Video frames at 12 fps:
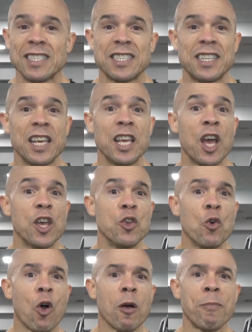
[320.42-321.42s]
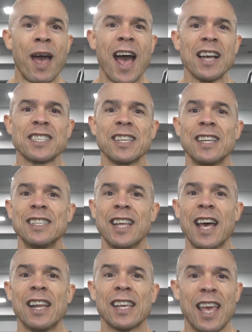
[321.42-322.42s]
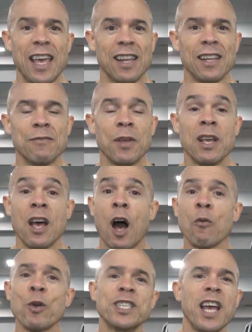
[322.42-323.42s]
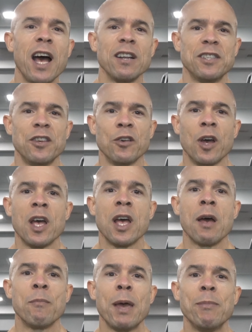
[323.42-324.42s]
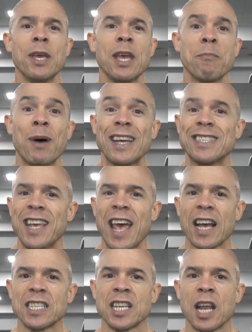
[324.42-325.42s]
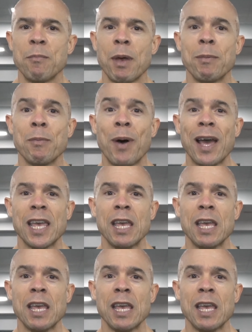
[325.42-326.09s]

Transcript: see you are passionate and dedicated, I'll reach out to you. Maybe by text, maybe by